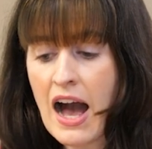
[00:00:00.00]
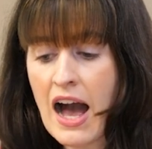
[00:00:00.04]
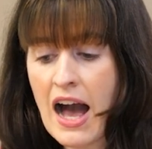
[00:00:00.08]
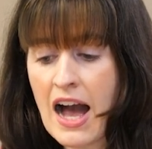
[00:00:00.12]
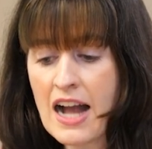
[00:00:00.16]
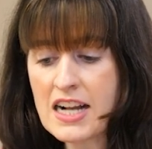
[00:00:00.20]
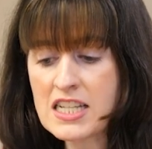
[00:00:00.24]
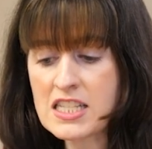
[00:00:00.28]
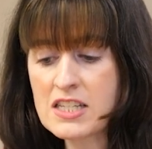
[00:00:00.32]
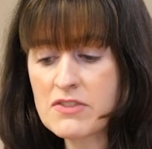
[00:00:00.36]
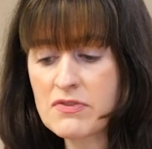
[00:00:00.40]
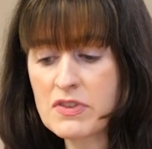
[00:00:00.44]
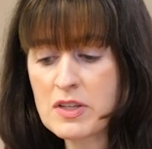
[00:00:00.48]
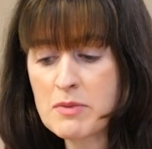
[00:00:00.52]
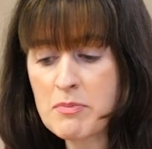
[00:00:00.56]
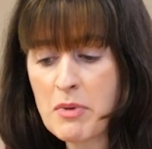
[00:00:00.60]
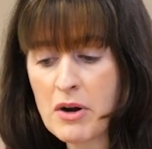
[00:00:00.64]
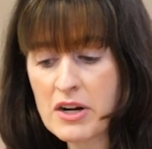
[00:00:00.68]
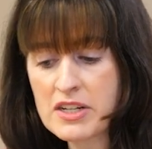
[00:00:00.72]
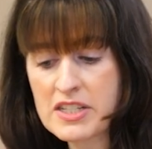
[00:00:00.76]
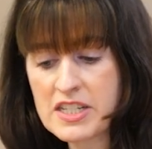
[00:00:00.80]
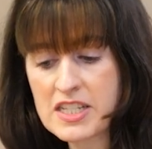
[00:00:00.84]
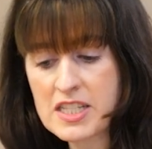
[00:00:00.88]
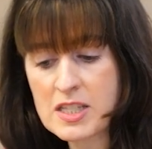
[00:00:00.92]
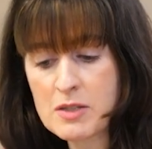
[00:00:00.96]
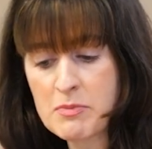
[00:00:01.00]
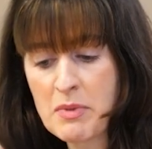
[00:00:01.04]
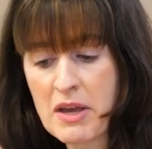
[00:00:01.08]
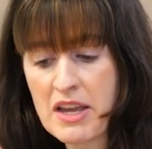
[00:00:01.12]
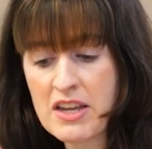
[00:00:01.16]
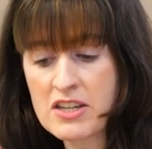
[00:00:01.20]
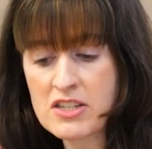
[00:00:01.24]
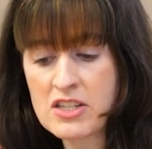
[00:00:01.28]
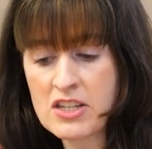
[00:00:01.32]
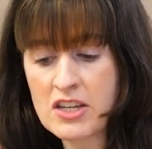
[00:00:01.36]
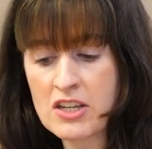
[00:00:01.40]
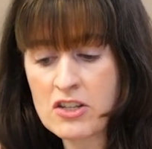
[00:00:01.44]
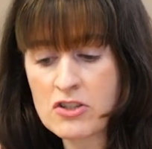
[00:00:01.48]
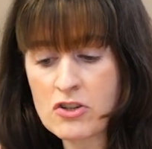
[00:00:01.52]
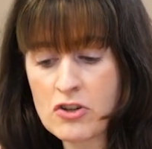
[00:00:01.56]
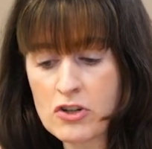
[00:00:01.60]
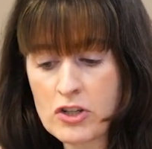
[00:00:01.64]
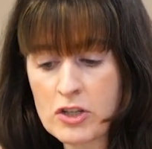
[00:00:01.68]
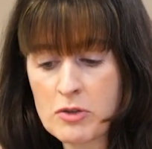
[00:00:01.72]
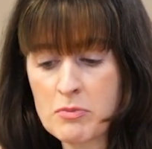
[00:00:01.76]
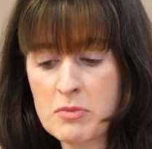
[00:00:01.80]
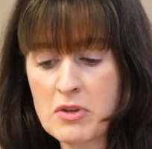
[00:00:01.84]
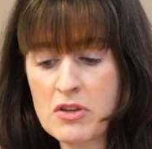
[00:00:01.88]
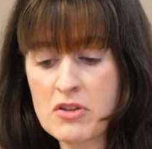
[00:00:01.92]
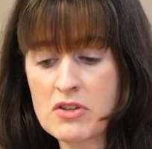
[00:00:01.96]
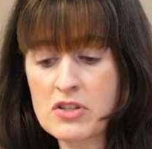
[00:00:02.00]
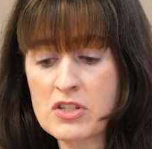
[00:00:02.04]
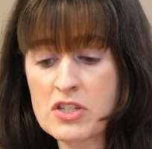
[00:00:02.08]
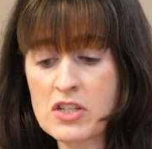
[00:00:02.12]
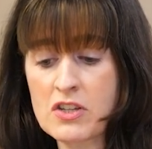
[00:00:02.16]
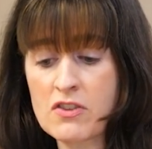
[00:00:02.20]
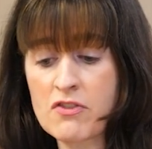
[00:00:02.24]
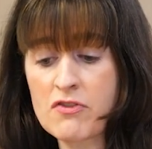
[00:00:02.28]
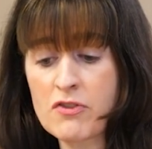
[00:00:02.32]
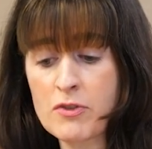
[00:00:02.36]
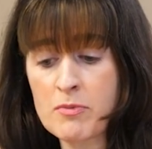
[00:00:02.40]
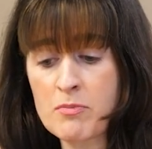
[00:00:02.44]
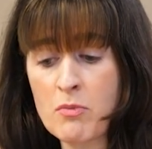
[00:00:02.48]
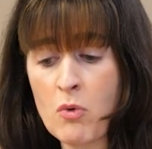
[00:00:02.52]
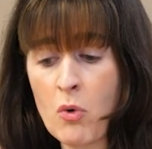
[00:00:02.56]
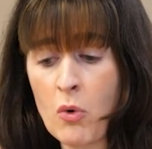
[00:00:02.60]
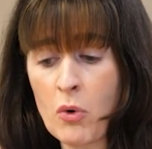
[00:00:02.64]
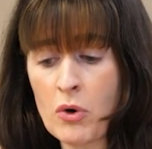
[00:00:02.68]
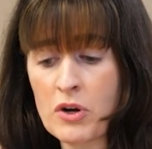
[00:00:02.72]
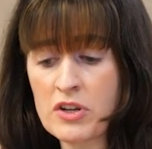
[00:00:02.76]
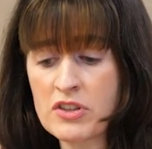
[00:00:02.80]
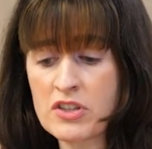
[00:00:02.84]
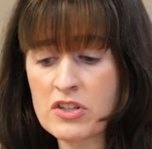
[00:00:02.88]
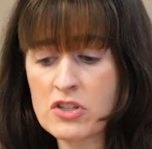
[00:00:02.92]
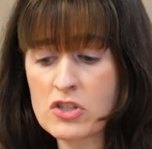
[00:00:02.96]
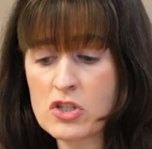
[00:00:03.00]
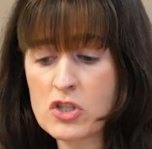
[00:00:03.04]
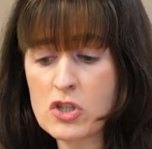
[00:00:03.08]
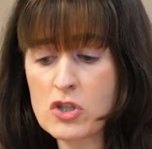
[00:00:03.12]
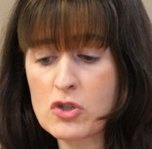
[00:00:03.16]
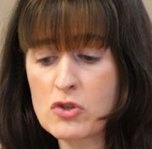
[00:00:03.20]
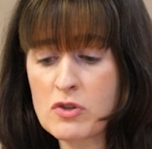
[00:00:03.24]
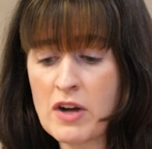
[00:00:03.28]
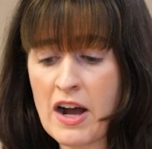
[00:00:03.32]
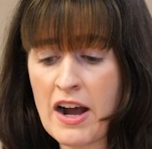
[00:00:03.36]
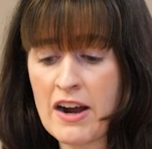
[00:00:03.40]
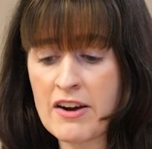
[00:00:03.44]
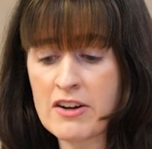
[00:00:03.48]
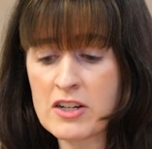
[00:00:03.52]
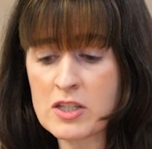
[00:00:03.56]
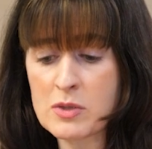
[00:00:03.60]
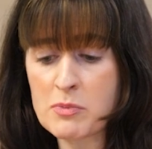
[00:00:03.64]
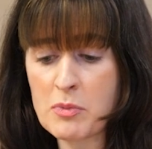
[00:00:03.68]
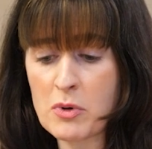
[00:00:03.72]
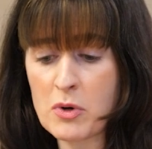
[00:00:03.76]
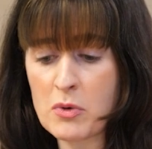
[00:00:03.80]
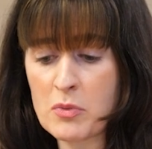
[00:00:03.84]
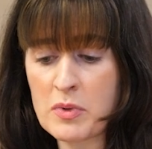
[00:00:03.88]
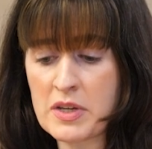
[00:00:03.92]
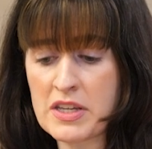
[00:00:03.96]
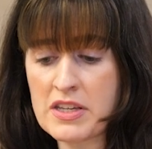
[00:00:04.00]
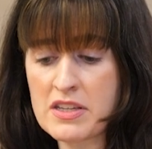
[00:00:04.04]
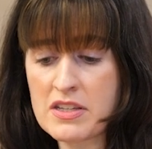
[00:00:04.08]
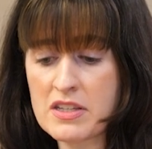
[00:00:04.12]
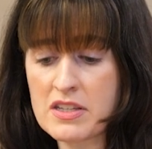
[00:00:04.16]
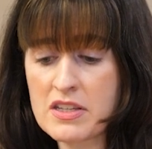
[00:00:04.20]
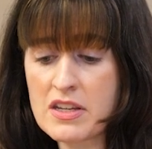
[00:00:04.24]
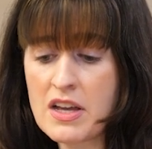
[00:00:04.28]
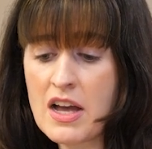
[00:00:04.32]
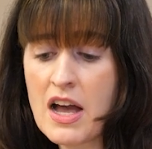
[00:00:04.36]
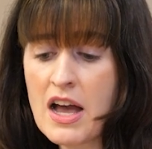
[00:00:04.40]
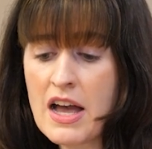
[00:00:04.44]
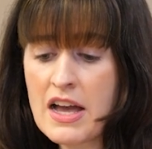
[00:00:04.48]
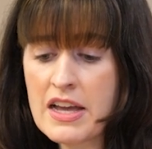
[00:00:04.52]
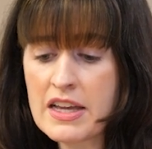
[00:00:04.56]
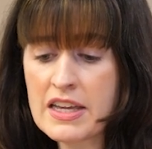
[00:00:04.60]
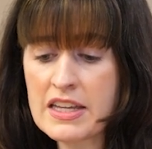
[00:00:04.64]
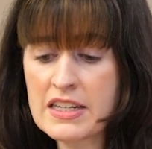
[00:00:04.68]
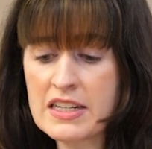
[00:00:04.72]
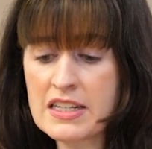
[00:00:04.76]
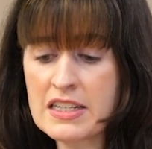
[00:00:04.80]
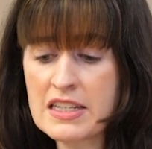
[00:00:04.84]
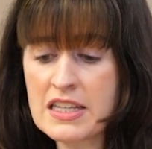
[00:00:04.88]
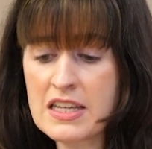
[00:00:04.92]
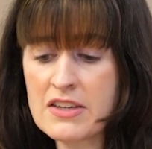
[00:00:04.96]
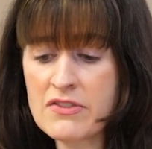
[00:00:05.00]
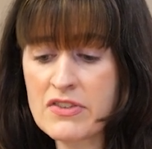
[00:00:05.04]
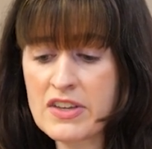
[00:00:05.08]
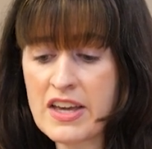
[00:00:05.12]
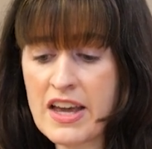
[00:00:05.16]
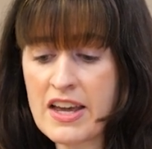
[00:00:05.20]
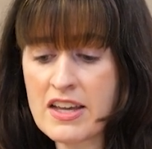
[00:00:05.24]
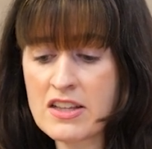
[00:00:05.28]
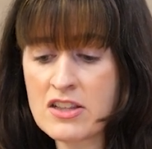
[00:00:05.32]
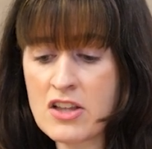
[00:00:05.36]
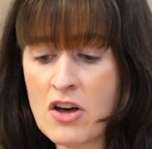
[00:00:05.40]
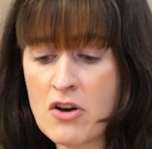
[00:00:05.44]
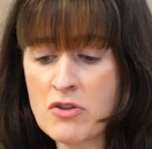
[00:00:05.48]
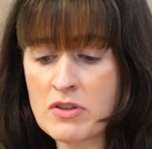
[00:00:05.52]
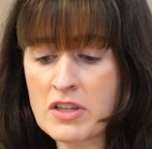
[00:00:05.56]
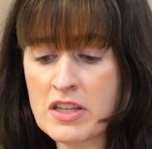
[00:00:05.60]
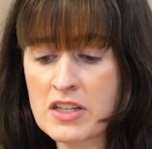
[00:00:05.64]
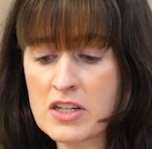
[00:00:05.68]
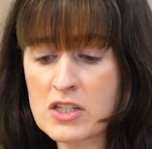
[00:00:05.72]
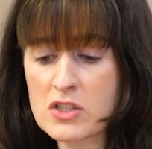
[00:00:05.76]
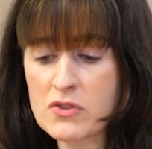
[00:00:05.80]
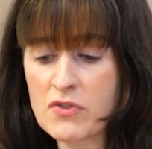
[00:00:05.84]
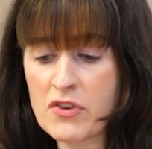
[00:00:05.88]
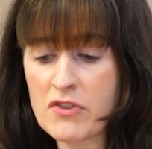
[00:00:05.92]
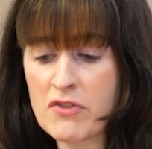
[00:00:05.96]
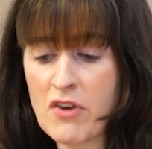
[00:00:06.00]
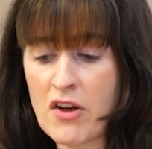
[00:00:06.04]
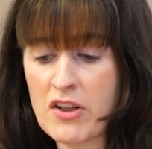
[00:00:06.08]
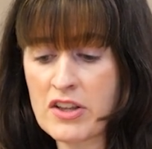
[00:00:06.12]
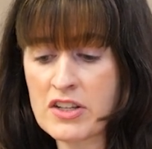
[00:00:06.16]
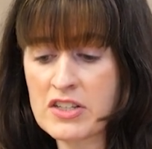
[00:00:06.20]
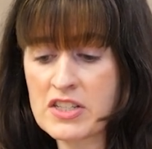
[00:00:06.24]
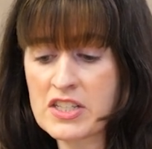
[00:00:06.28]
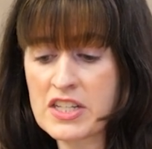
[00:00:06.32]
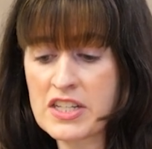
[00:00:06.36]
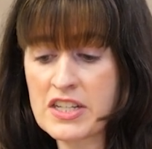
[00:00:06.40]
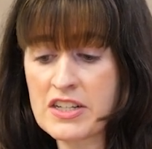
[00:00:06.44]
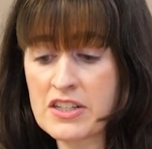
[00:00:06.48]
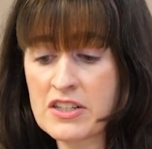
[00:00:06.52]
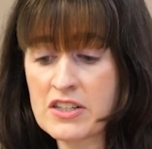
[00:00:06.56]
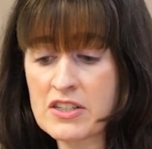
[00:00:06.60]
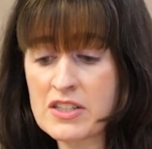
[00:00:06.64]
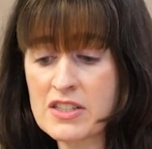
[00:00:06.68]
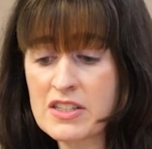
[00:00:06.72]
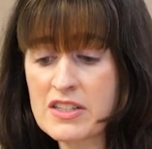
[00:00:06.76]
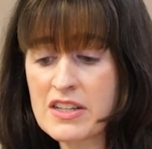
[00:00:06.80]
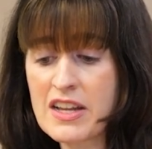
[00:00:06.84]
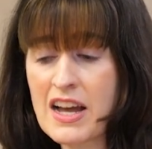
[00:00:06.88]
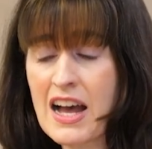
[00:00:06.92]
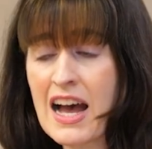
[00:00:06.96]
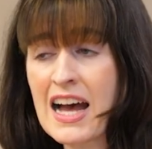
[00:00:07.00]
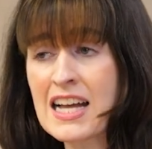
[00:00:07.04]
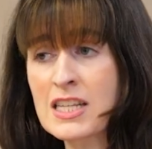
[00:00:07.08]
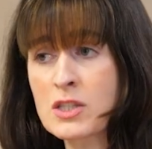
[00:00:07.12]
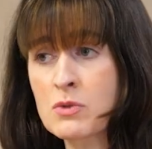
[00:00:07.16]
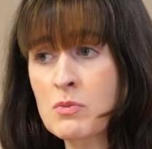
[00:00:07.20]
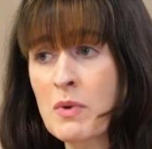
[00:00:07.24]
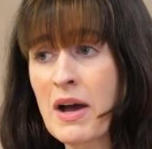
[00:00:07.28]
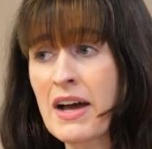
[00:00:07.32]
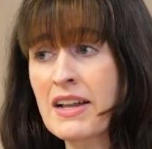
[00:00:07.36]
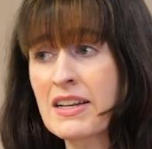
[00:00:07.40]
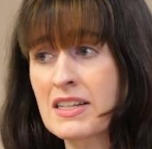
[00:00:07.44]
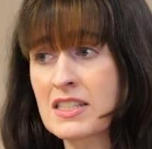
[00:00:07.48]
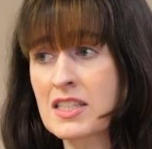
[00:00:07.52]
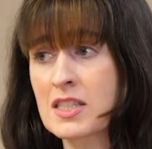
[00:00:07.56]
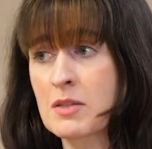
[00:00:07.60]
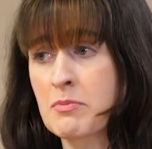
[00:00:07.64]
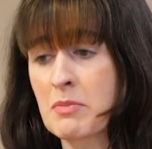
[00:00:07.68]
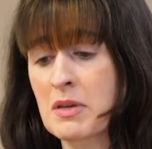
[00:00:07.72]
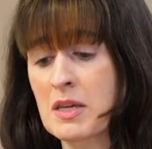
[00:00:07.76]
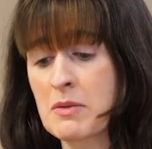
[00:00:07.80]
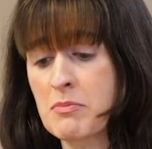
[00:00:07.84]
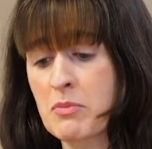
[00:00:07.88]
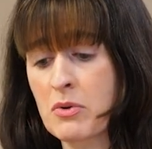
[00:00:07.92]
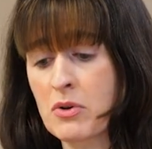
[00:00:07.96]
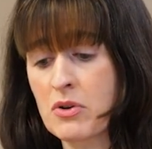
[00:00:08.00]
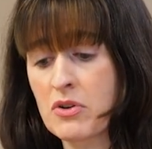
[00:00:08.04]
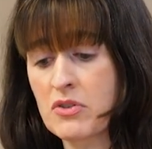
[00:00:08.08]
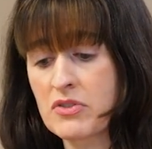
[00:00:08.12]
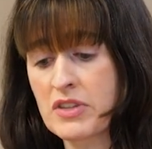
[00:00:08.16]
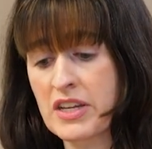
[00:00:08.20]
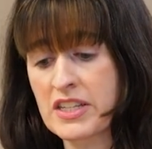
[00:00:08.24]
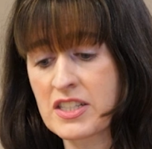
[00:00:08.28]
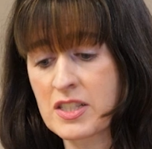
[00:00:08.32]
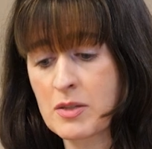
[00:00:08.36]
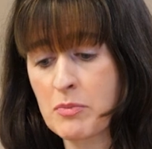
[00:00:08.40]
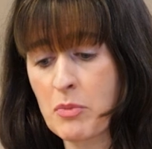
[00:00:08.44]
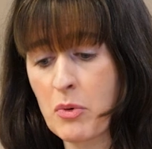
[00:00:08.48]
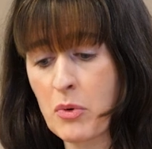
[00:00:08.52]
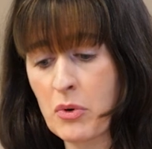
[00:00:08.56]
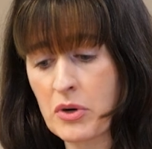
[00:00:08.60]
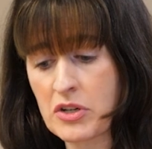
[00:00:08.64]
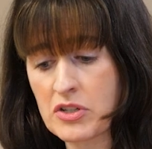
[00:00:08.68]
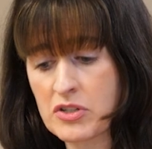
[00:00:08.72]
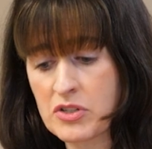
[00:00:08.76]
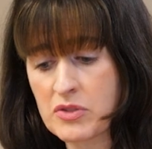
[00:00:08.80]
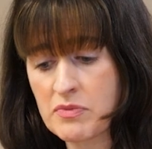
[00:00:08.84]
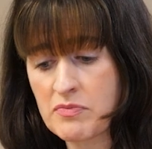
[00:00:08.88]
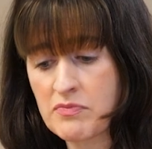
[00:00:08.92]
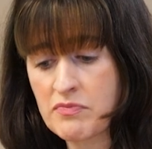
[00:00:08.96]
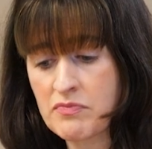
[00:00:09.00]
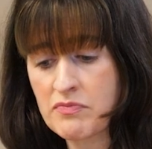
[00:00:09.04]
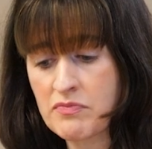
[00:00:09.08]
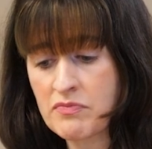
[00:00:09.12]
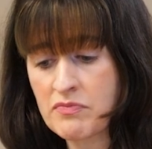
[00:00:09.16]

Actively participating in your community for more than 2 hours per week can alleviate loneliness for volunteers as well as the people they support.